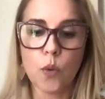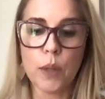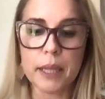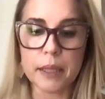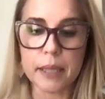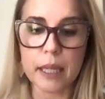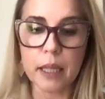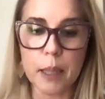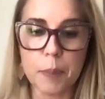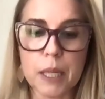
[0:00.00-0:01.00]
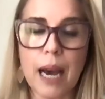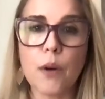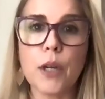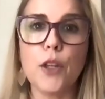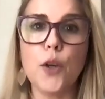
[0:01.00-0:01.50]
with this eclipse? How
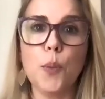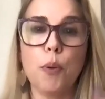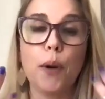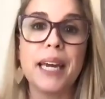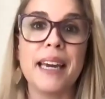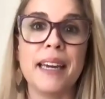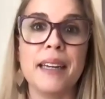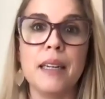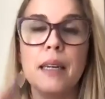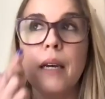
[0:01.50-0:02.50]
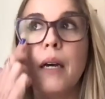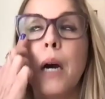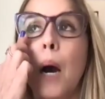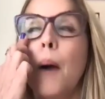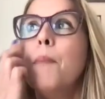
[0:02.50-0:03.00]
can you bring in
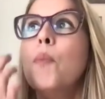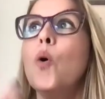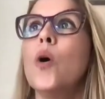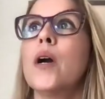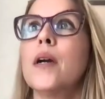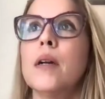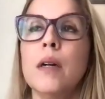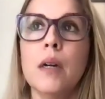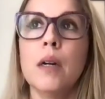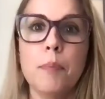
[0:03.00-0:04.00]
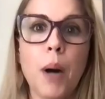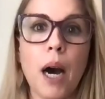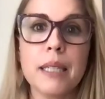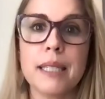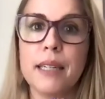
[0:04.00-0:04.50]
more
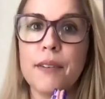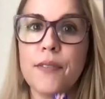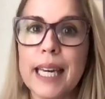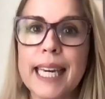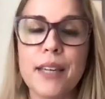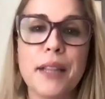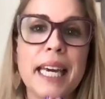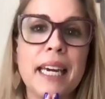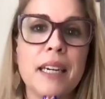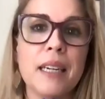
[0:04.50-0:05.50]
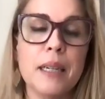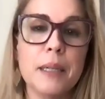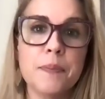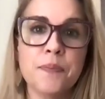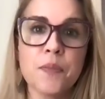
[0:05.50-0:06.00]
positive healing
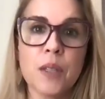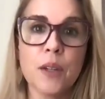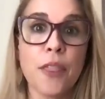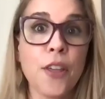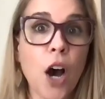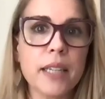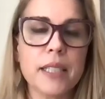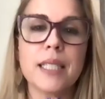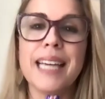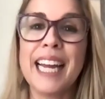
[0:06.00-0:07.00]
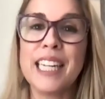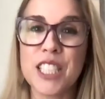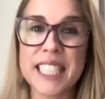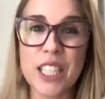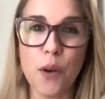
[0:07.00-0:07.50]
thoughts and
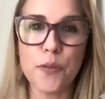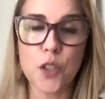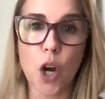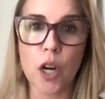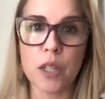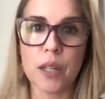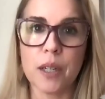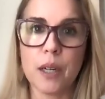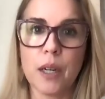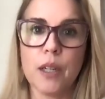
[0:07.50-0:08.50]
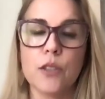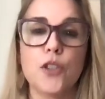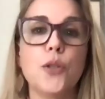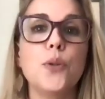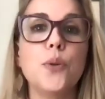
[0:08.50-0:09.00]
self-talk
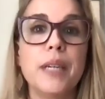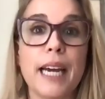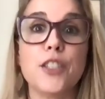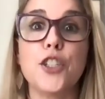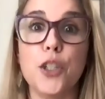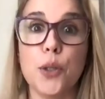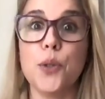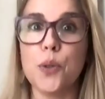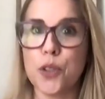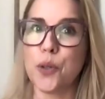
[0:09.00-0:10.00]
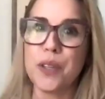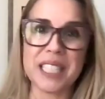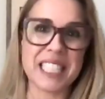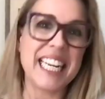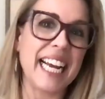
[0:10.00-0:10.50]
to get you to
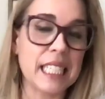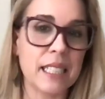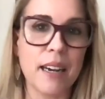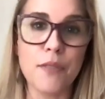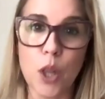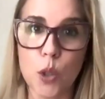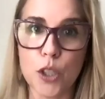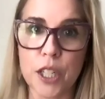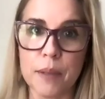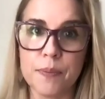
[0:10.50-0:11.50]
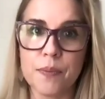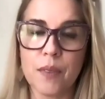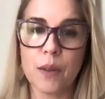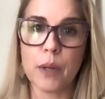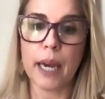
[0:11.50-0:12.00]
this next evolution,
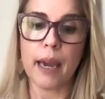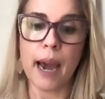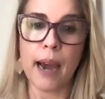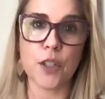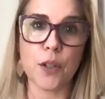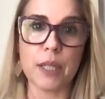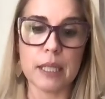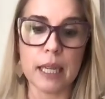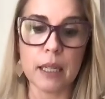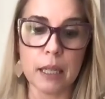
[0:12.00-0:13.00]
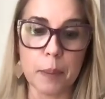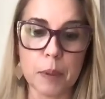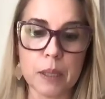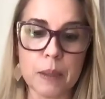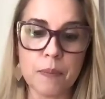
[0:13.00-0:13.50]
okay, after this
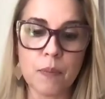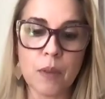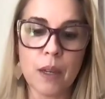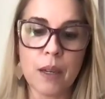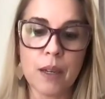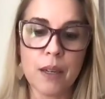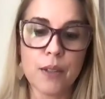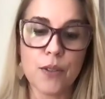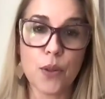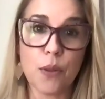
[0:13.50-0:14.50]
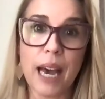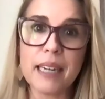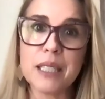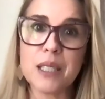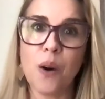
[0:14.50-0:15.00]
eclipse? So that
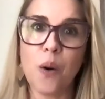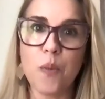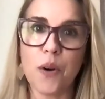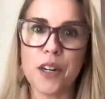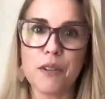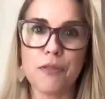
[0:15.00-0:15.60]
is the homework